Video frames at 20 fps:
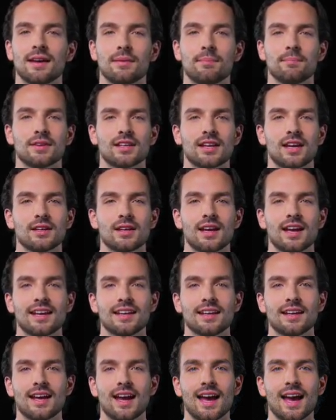BLA,
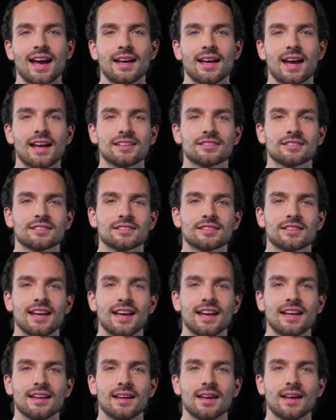and
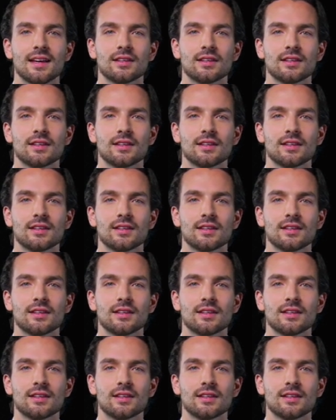ISIS-K,